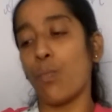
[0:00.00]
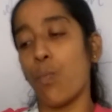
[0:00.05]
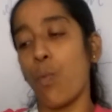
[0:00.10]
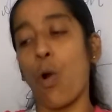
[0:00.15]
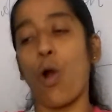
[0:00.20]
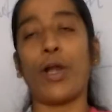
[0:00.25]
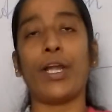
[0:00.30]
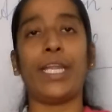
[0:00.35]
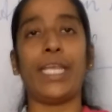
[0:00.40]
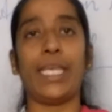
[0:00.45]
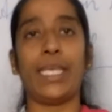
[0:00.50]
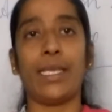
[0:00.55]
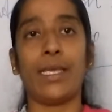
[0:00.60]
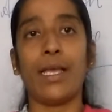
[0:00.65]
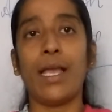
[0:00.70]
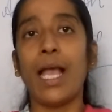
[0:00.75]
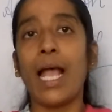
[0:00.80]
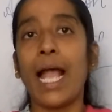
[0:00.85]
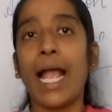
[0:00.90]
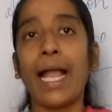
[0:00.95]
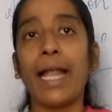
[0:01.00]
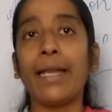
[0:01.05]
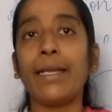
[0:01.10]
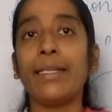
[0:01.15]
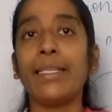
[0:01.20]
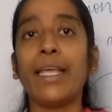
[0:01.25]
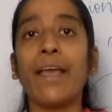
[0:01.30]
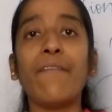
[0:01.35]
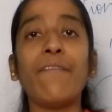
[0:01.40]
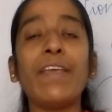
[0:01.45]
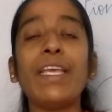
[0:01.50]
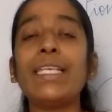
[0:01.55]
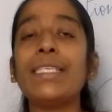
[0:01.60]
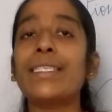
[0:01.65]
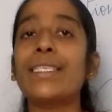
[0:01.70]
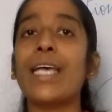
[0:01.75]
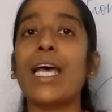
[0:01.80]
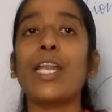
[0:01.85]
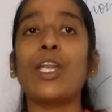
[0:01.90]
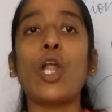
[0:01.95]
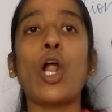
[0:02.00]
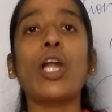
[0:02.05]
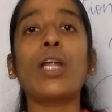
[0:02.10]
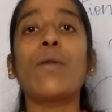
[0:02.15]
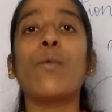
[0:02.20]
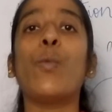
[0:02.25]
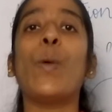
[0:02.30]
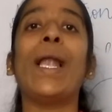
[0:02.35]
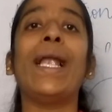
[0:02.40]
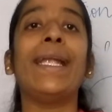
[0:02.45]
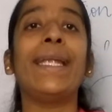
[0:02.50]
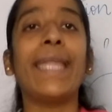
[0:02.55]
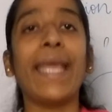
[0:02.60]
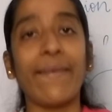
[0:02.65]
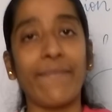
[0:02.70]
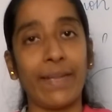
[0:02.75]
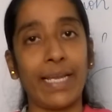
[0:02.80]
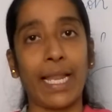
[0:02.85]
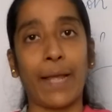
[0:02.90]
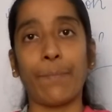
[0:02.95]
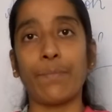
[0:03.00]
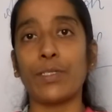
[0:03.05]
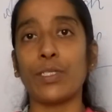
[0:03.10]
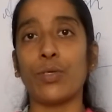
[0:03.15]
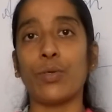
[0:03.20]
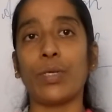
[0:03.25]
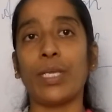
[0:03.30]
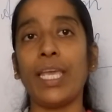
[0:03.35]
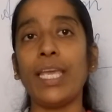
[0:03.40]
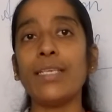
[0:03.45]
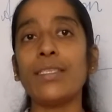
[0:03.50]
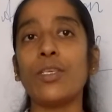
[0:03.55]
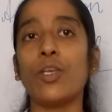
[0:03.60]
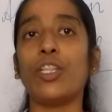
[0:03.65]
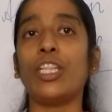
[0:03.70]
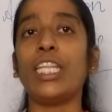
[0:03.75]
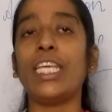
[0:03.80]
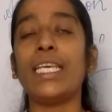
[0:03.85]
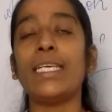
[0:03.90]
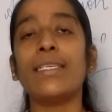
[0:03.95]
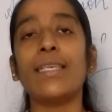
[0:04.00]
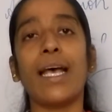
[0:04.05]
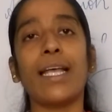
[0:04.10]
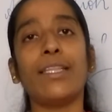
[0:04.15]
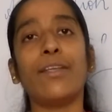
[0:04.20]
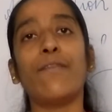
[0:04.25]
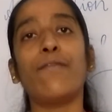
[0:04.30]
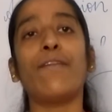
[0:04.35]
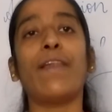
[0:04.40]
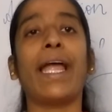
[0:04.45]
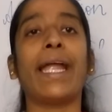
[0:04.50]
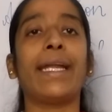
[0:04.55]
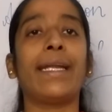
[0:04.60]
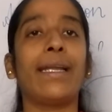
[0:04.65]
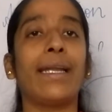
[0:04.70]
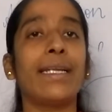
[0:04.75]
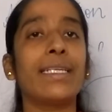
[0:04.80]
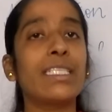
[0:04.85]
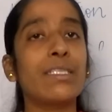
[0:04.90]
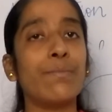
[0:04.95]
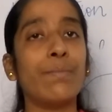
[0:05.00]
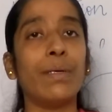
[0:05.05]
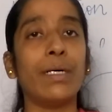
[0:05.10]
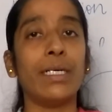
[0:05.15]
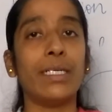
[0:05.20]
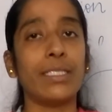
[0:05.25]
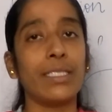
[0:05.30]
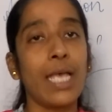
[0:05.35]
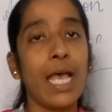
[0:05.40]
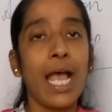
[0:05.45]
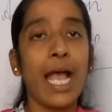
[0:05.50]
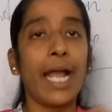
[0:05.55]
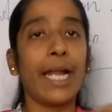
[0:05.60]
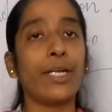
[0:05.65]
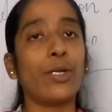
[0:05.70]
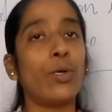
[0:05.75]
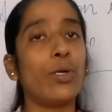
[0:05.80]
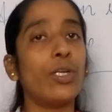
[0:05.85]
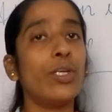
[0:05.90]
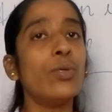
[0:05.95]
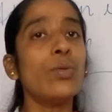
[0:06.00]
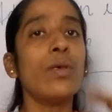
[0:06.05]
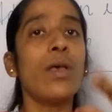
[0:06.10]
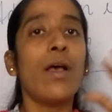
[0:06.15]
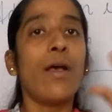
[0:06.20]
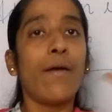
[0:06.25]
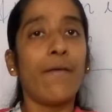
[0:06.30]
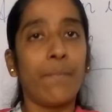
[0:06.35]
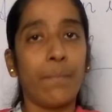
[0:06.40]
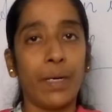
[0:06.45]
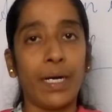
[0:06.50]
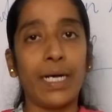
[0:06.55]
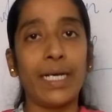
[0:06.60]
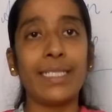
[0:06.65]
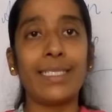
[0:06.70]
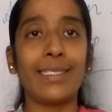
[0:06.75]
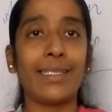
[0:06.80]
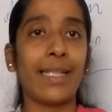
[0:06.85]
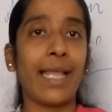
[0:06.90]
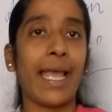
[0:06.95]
body, and their wings are not well developed. Okay, so these are the flightless birds. I told you birds